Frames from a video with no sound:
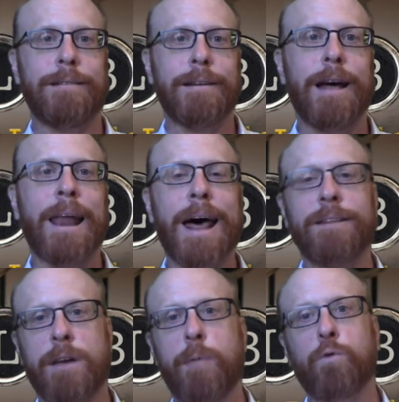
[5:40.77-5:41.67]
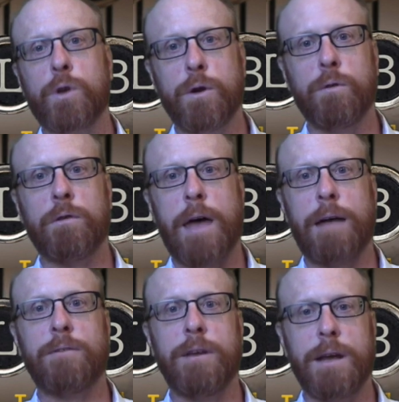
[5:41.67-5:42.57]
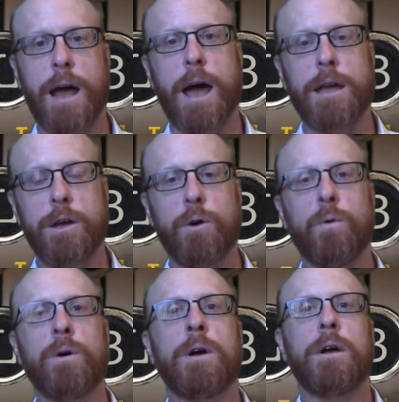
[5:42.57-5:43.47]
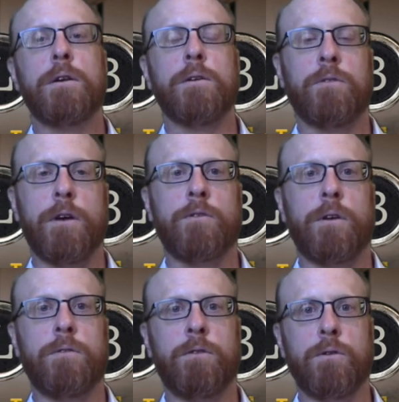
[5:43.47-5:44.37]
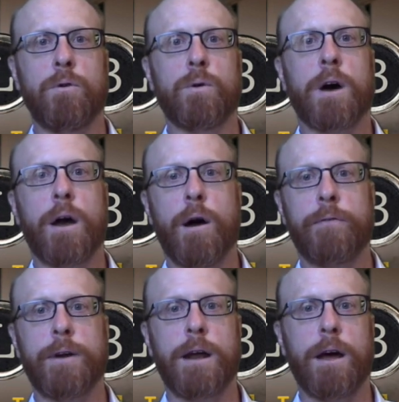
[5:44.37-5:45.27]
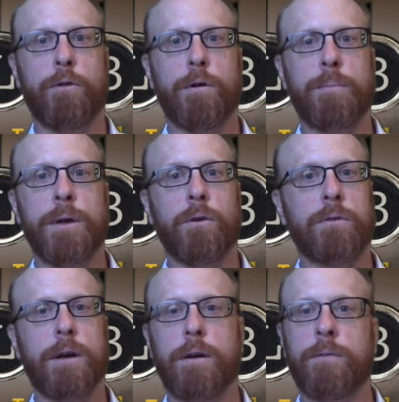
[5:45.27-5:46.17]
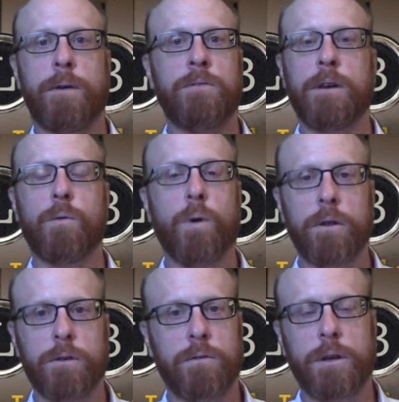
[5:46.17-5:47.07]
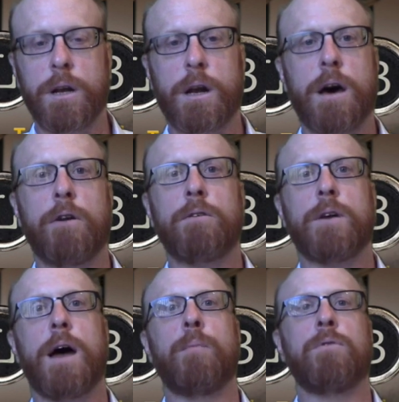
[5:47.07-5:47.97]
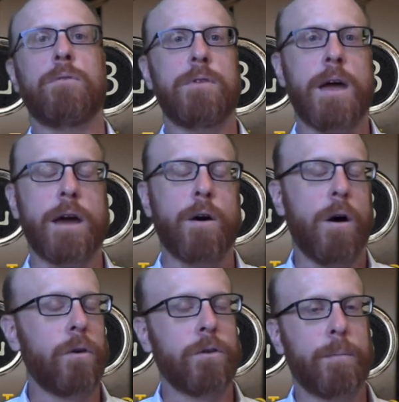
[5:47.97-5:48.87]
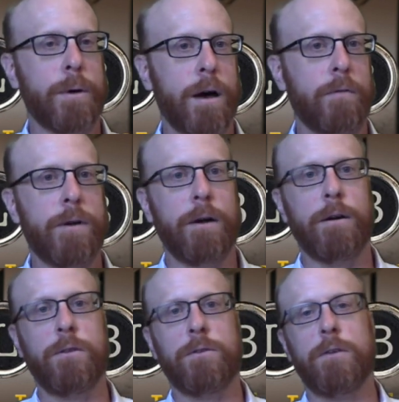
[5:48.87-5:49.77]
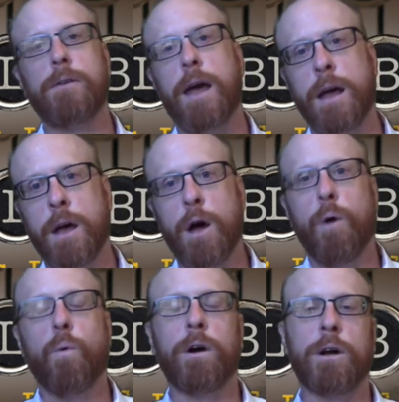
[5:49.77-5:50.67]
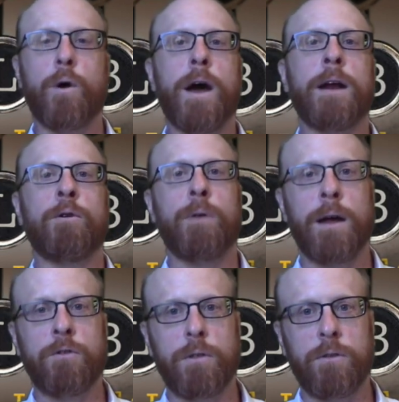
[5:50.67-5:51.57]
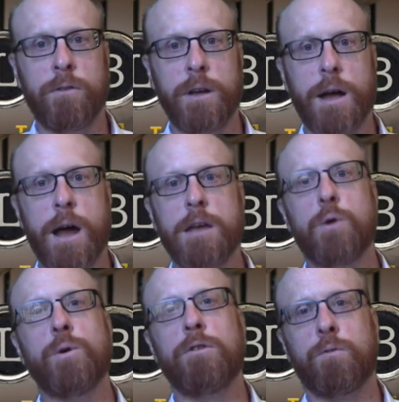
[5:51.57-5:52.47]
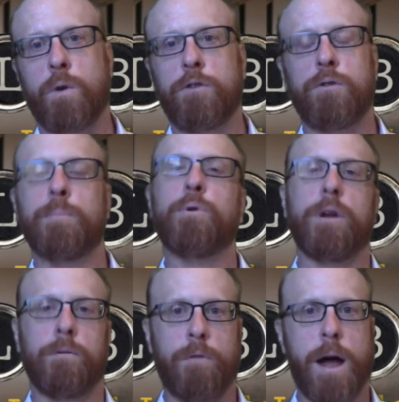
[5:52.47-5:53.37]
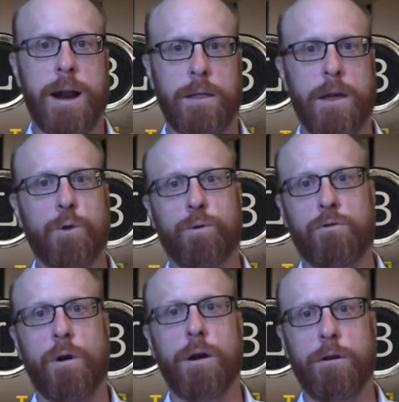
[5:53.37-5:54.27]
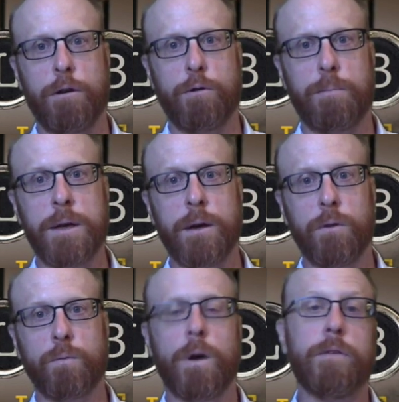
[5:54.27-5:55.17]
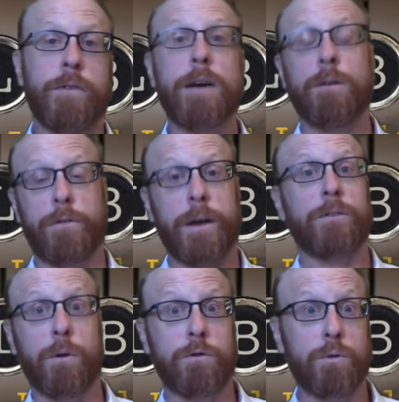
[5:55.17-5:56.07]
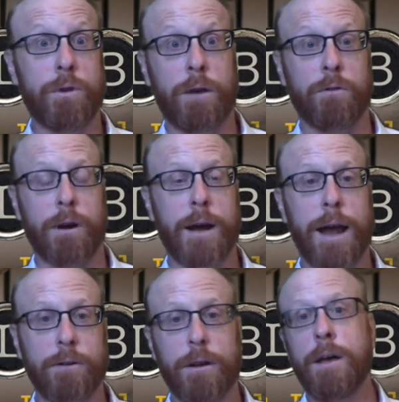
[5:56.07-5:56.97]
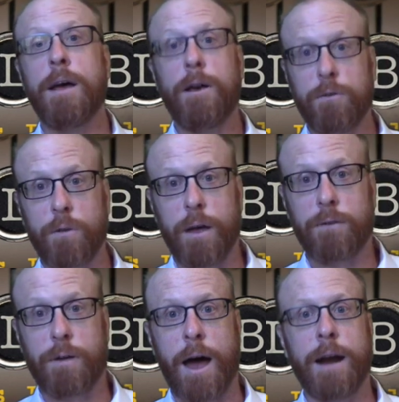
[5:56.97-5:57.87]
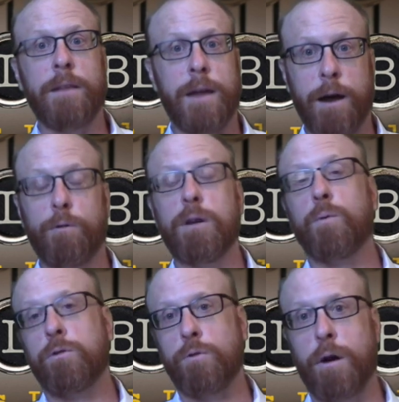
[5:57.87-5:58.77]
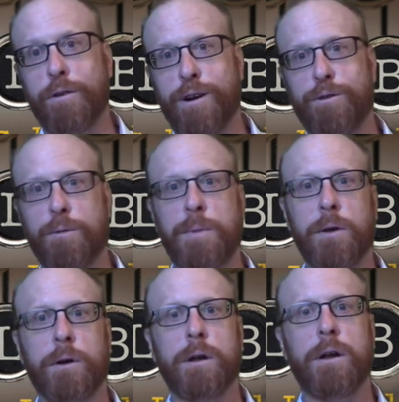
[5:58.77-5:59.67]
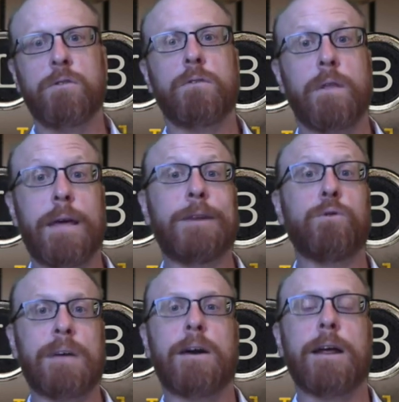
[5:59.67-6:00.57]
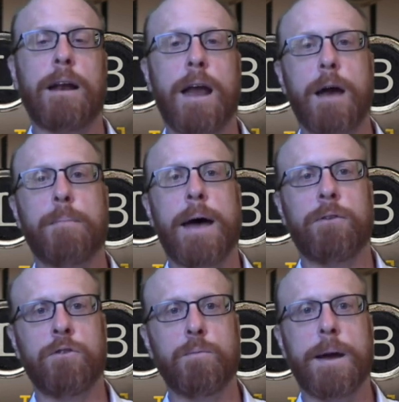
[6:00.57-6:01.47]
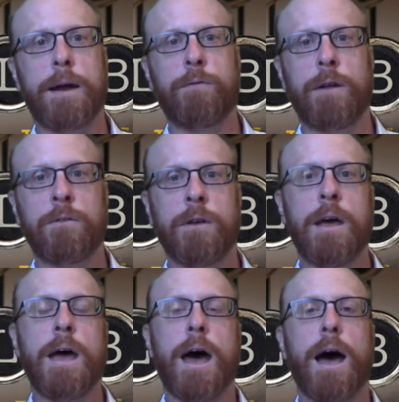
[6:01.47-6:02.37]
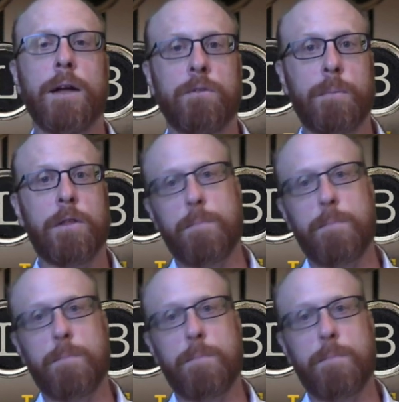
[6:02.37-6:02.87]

a lot of times, will use that TDIU decision to cut off any other appeals. And if I've seen it once, I've seen it 100 times. The VA calls up a veteran and says, hey, we're going to go ahead and grant you this TDIU. We just want you to put it in writing that you're withdrawing your other appeals. Well, the veteran thinks those two things are connected, so they sign and they agree to withdraw their other appeal conditions, and they lose out on a lot of past due benefits and some other